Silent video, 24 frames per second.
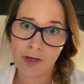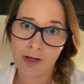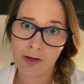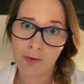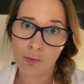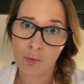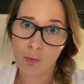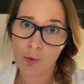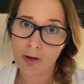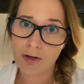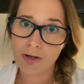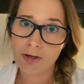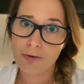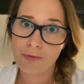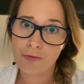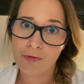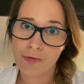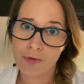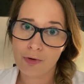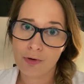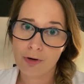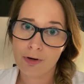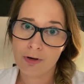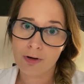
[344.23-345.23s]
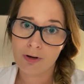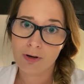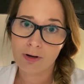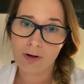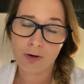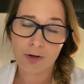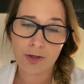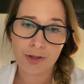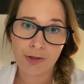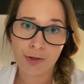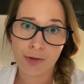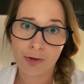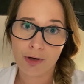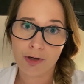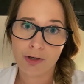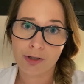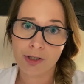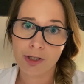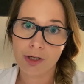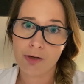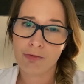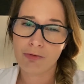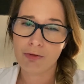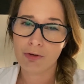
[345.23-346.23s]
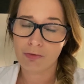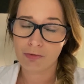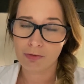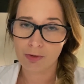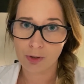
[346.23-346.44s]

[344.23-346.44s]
a wonderful alternative if